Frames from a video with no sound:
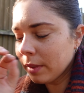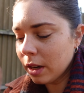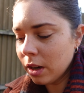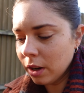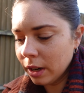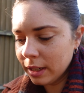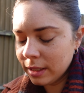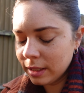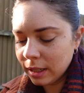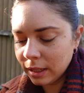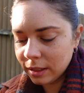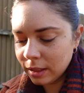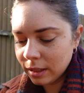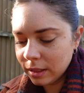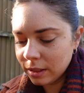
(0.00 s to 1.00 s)
I don't know, it's
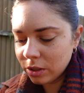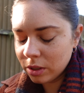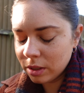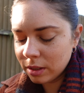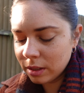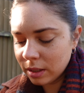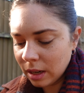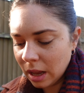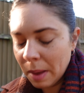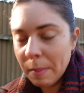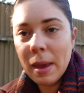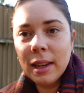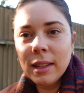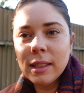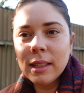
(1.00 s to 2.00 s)
like just
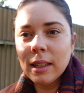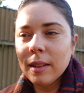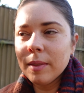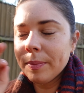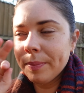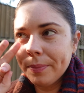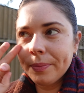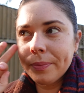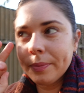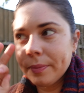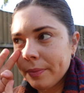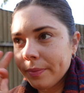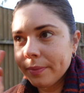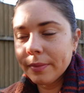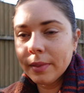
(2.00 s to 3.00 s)
amazing.
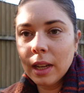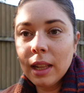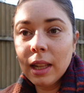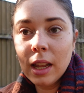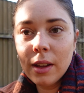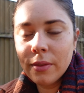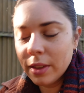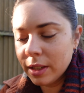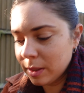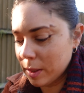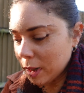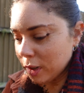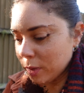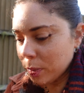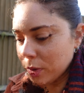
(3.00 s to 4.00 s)
I love the
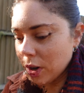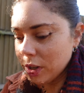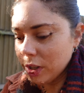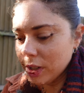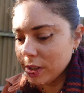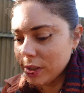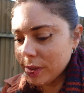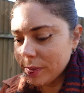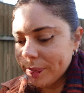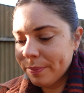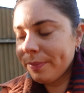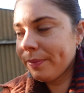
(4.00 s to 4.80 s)
smell of boronias.